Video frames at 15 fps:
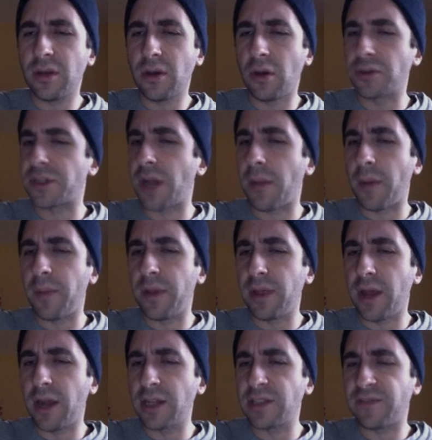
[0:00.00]
Osama bin
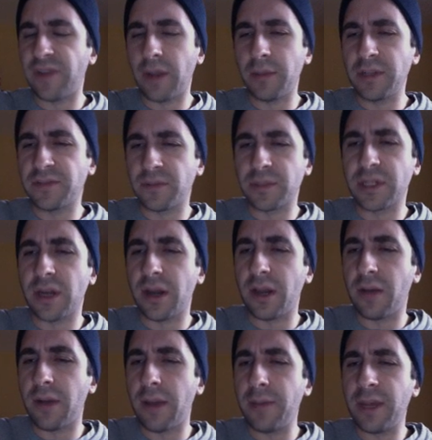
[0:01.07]
Laden's family's from Saudi
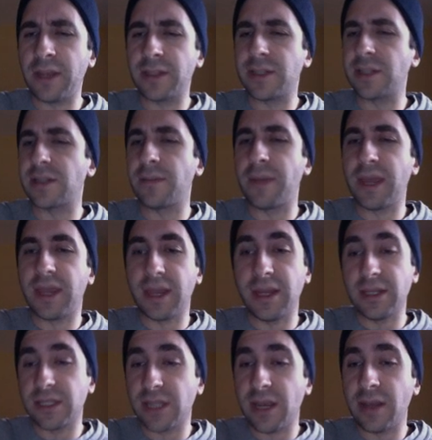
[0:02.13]
Arabia? This doesn't make any
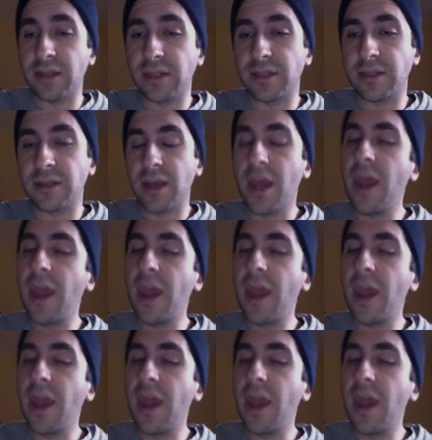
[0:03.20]
sense.